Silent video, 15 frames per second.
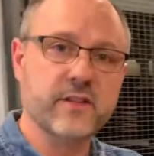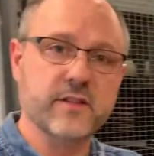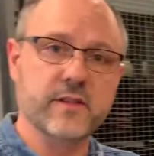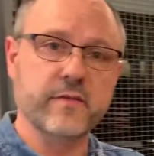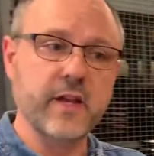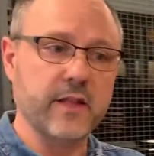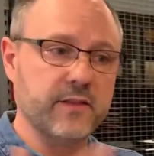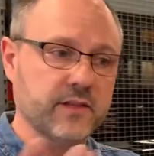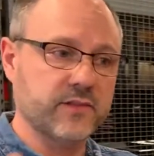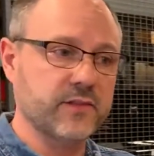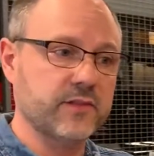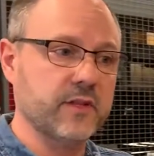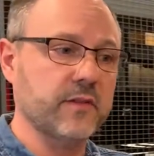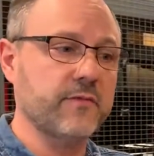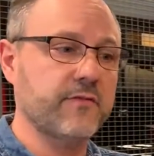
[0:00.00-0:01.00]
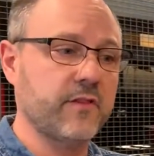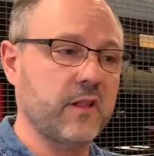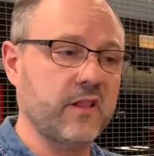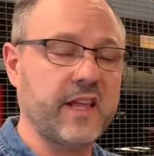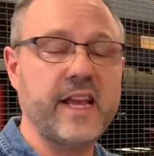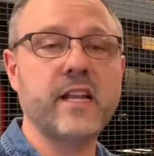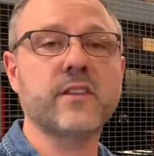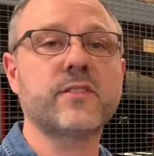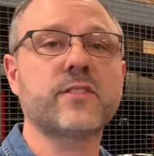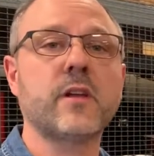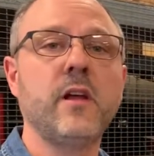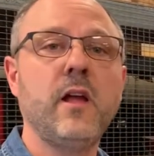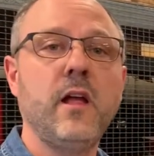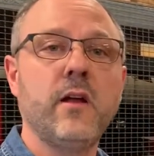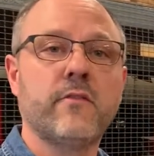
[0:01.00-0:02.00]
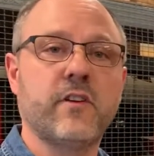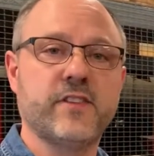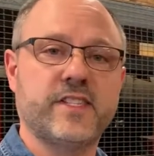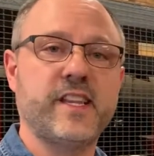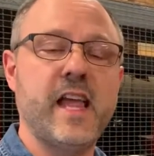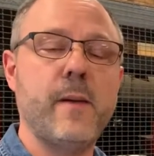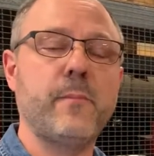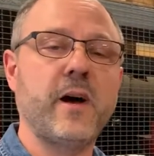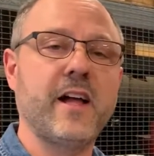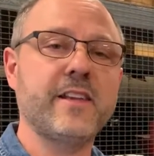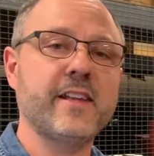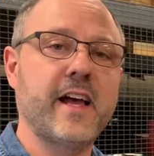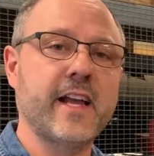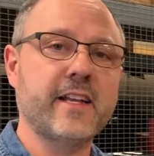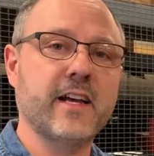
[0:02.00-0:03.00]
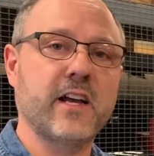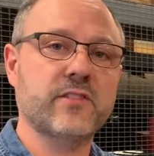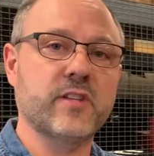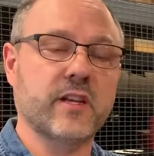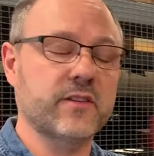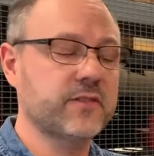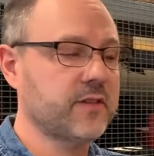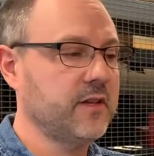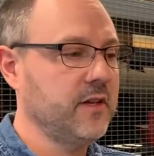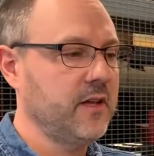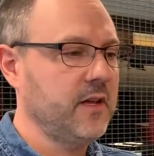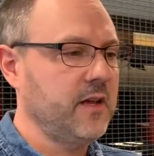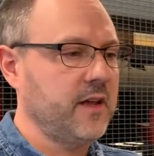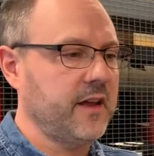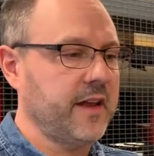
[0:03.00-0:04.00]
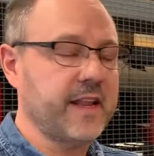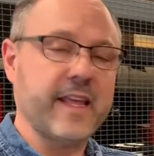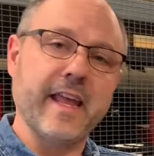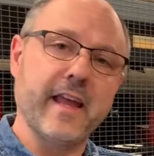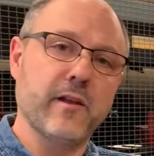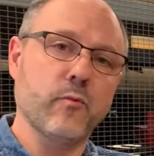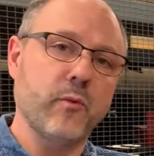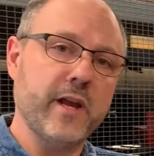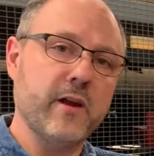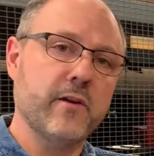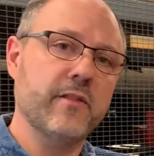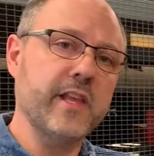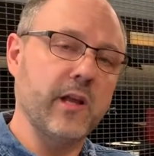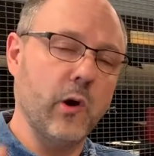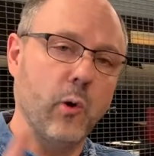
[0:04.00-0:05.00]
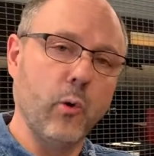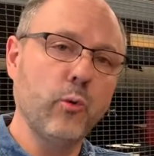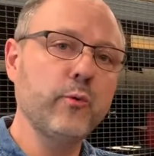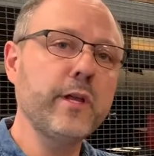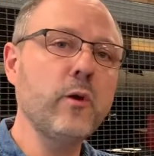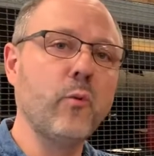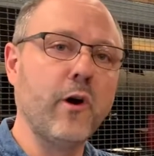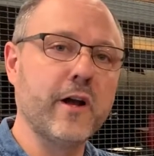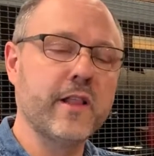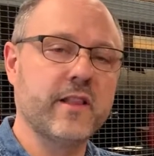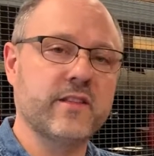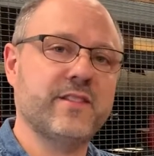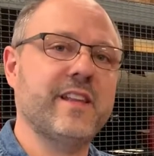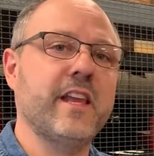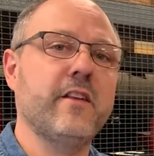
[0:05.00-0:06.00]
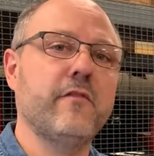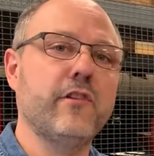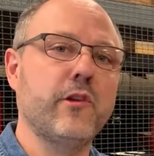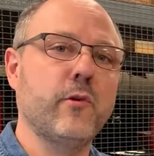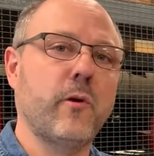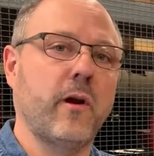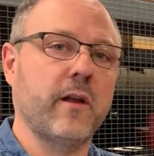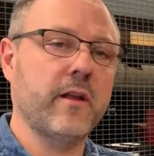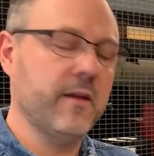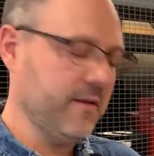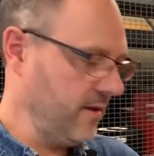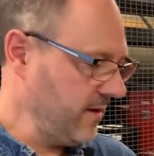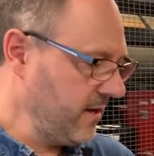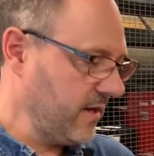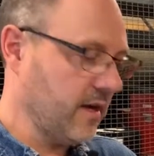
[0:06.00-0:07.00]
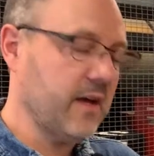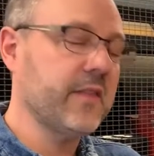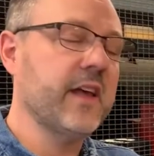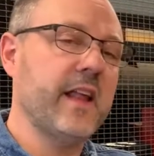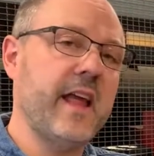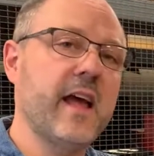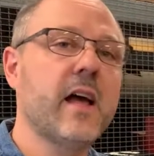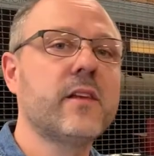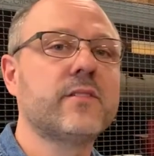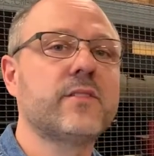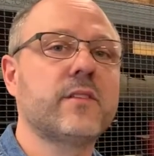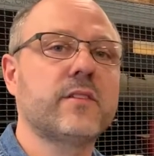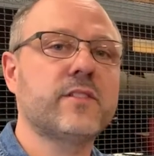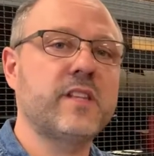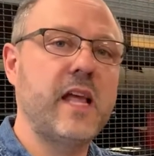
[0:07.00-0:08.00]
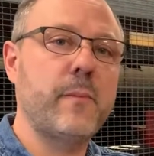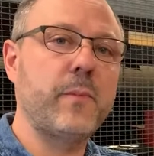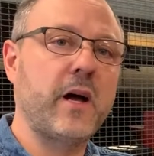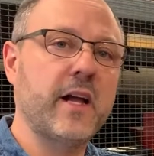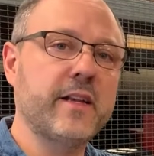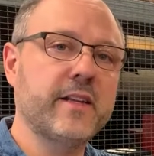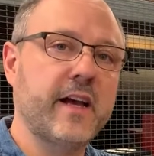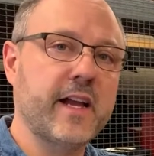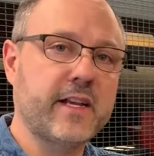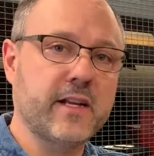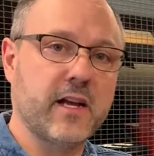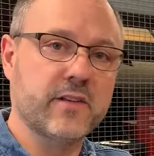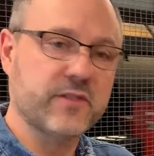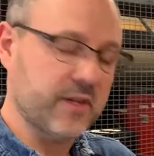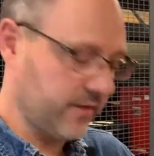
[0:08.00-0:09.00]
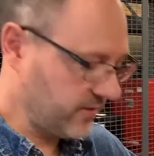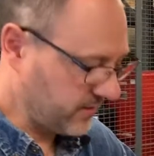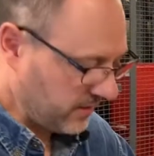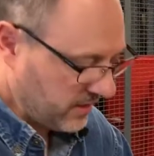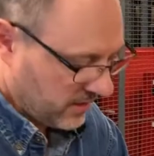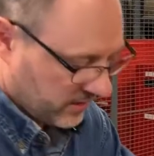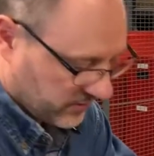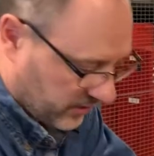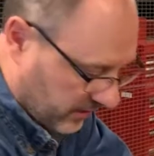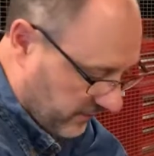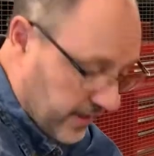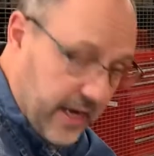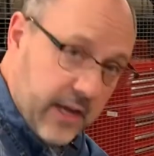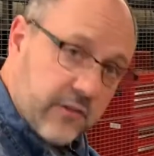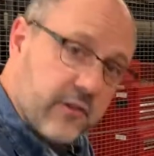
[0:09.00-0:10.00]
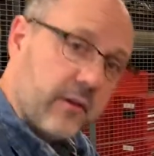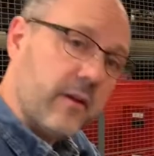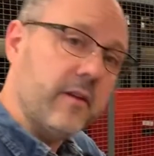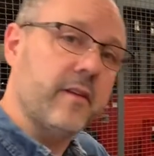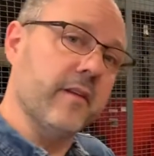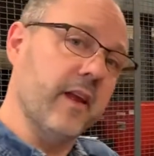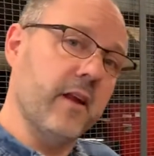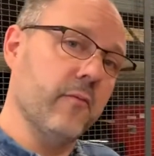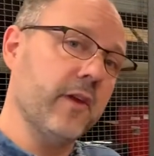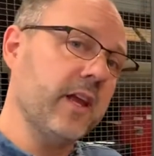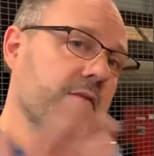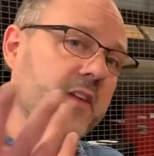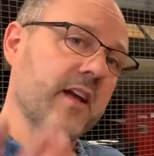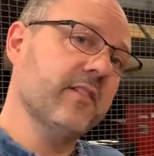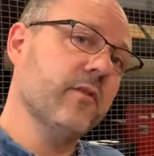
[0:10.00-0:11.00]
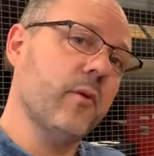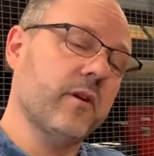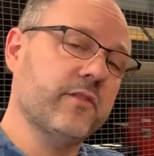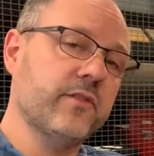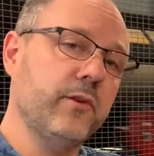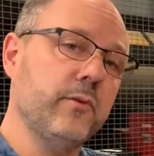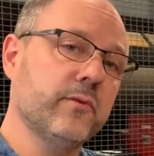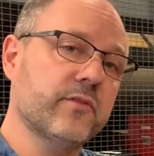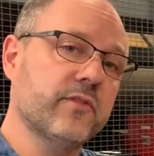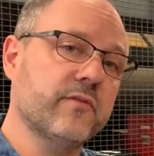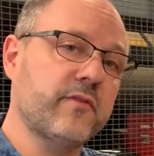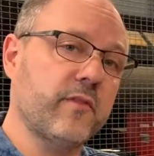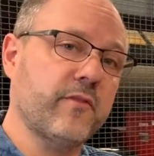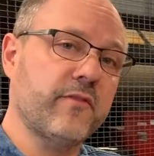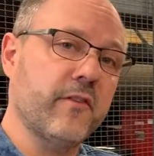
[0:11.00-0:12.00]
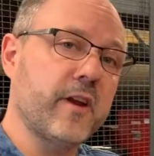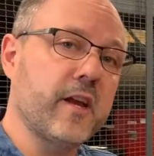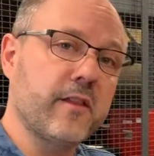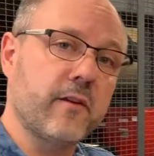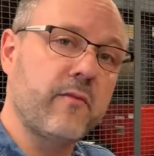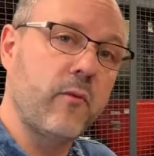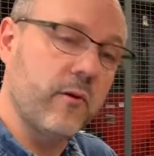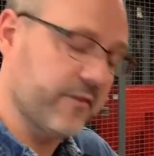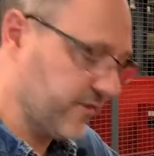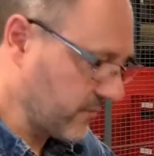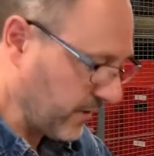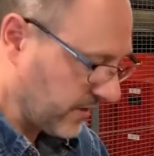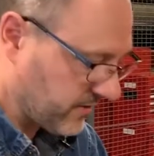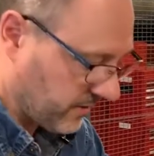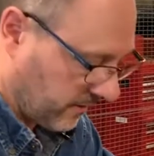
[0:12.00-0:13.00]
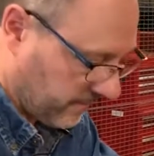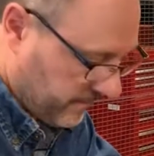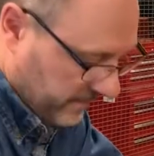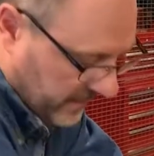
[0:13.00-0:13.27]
because I've got this is the for the latest for Snap-on Diagnostics. And again, we are the only one in the state of New York uh, that has Snap-on Diagnostics certification. And we give that to our students for free in their fourth semester.